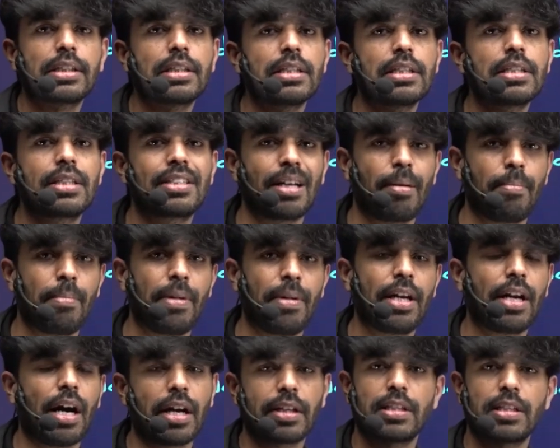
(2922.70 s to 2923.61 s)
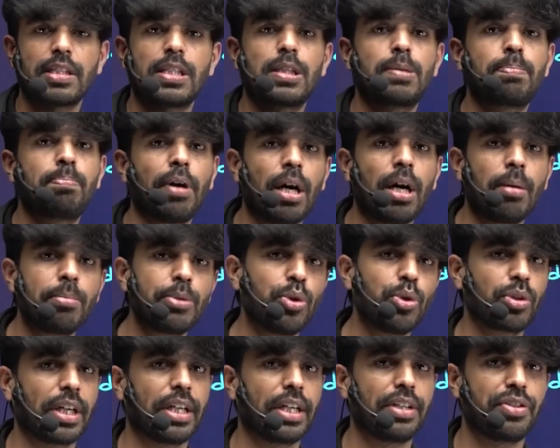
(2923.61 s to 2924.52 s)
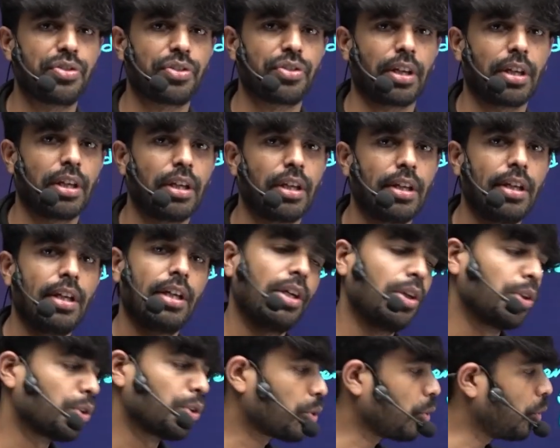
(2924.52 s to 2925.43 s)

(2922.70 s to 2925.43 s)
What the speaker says: the semen or the sperm, you can say. So